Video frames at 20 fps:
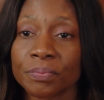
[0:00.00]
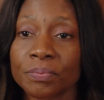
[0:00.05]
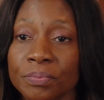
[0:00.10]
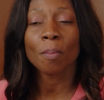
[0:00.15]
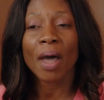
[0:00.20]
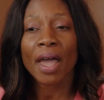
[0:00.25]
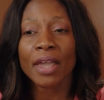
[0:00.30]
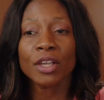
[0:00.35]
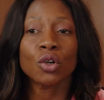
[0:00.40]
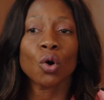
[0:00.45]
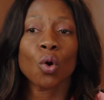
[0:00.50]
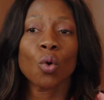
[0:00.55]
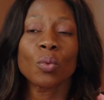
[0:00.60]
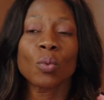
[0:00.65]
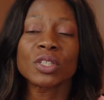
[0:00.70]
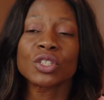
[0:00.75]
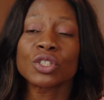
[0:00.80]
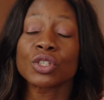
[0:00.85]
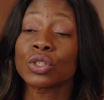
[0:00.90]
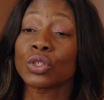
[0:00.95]
My goal
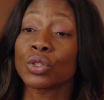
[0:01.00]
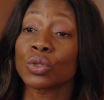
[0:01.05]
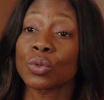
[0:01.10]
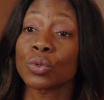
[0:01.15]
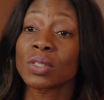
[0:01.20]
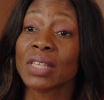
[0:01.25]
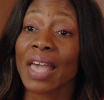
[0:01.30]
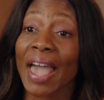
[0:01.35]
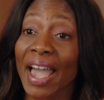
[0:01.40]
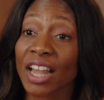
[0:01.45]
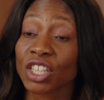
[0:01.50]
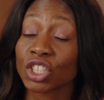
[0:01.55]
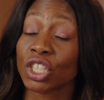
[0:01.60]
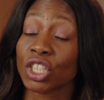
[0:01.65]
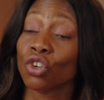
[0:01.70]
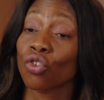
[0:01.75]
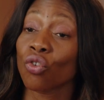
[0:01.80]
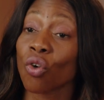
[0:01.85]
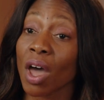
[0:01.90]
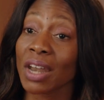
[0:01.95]
was to use
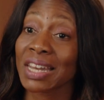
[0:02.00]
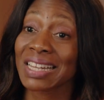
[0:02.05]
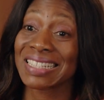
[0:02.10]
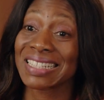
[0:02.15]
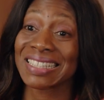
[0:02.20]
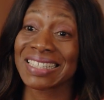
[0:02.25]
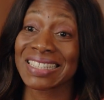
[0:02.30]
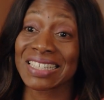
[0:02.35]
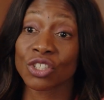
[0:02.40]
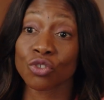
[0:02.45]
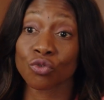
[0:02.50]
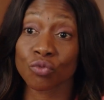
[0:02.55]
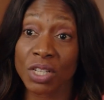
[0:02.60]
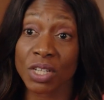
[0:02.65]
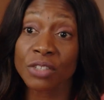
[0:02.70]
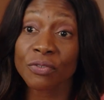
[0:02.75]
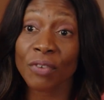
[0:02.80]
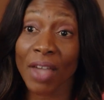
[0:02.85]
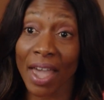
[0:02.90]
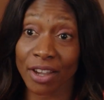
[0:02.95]
actually chronic disease
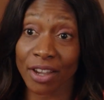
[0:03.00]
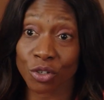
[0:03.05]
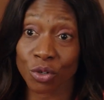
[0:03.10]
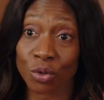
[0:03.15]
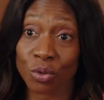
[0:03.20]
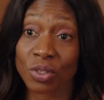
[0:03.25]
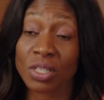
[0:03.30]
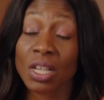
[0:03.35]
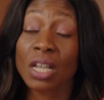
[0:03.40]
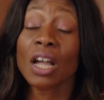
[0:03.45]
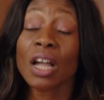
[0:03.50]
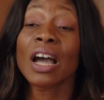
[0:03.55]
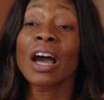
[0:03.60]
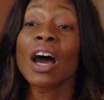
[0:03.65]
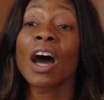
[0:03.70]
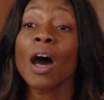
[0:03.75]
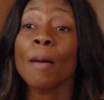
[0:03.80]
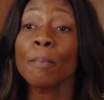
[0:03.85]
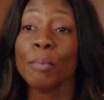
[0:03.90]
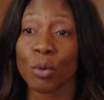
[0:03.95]
risk factors
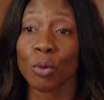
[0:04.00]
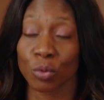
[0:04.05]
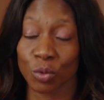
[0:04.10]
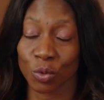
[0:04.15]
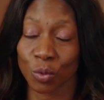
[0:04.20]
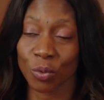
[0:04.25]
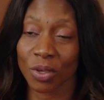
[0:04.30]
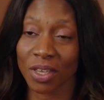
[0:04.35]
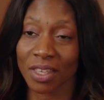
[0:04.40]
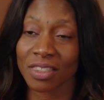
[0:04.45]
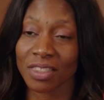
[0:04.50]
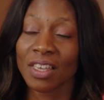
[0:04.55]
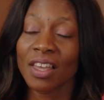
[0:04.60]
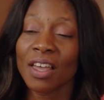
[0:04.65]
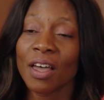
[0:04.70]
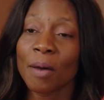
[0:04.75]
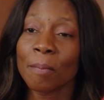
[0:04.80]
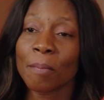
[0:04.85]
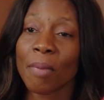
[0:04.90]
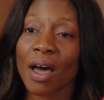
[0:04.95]
coupled with
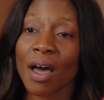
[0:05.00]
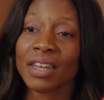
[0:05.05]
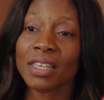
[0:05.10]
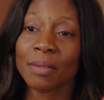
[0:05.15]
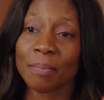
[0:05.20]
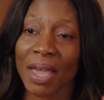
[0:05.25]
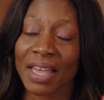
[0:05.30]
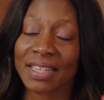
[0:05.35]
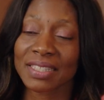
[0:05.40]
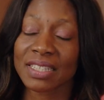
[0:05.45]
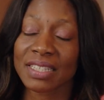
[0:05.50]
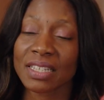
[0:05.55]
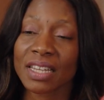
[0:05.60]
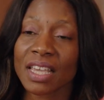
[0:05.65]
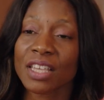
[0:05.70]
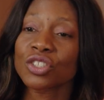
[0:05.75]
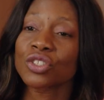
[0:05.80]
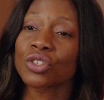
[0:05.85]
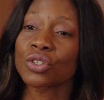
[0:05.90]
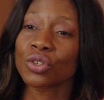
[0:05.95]
body mass
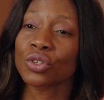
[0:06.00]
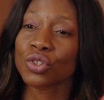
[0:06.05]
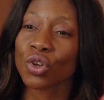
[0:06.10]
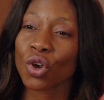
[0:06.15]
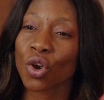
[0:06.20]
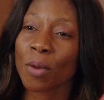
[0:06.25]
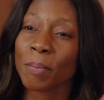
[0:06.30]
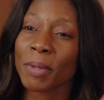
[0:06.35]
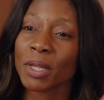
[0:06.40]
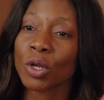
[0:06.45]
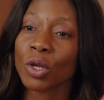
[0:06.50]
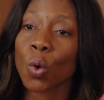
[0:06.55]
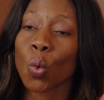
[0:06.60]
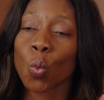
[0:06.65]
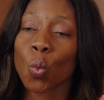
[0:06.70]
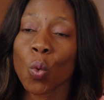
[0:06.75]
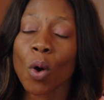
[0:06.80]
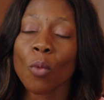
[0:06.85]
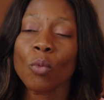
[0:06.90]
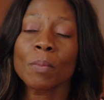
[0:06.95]
index to determine
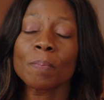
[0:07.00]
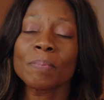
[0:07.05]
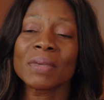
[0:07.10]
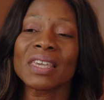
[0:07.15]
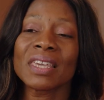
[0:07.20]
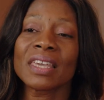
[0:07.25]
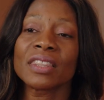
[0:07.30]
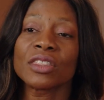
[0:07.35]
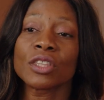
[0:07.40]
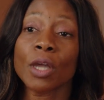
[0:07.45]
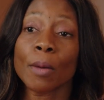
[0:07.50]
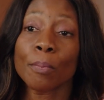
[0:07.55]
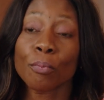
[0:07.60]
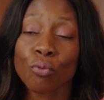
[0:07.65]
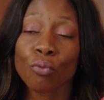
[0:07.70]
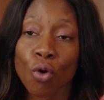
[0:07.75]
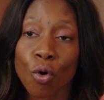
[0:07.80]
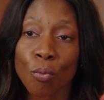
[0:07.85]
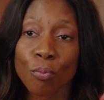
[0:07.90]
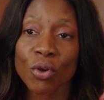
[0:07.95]
what would be the
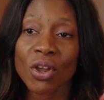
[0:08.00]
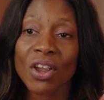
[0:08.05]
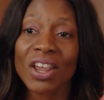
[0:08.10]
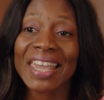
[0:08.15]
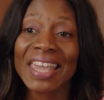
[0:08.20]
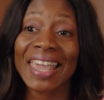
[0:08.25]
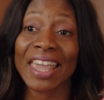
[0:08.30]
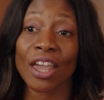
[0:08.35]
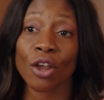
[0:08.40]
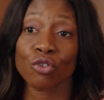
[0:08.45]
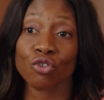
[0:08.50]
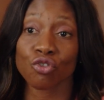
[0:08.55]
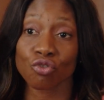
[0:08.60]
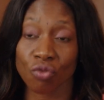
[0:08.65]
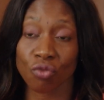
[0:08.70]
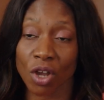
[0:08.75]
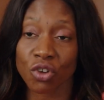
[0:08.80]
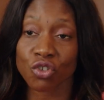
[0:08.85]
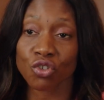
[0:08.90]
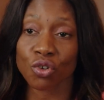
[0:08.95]
appropriate care
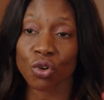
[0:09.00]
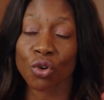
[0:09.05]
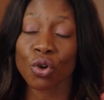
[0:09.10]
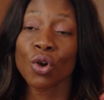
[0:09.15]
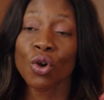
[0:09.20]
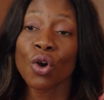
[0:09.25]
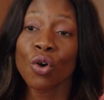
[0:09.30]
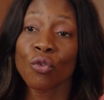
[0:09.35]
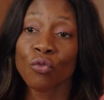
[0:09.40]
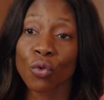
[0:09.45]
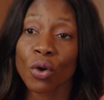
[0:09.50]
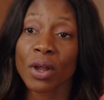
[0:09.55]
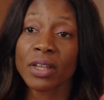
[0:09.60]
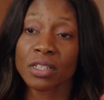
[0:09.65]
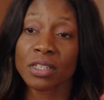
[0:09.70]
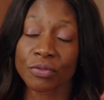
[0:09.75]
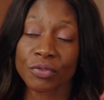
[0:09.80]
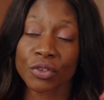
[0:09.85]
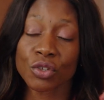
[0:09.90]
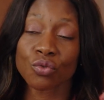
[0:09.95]
structure for
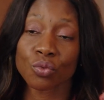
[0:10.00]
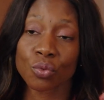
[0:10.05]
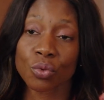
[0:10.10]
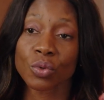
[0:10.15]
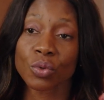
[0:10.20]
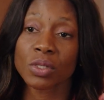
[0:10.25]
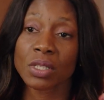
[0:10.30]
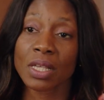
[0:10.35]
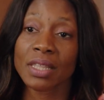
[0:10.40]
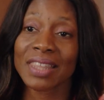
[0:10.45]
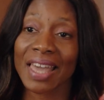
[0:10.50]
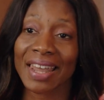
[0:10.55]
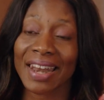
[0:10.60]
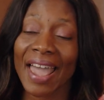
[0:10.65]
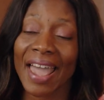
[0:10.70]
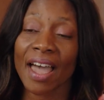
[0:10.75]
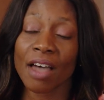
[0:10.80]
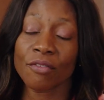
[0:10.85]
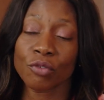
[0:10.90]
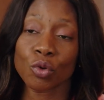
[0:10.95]
individuals that
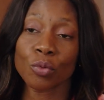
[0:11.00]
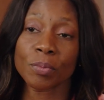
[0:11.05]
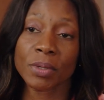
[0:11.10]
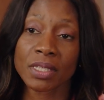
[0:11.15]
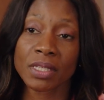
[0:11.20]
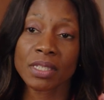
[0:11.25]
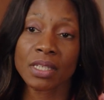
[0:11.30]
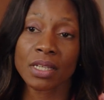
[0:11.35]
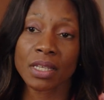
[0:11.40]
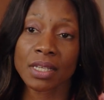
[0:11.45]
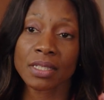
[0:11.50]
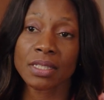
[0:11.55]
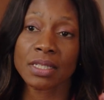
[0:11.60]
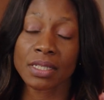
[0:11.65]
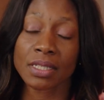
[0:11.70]
have obesity as a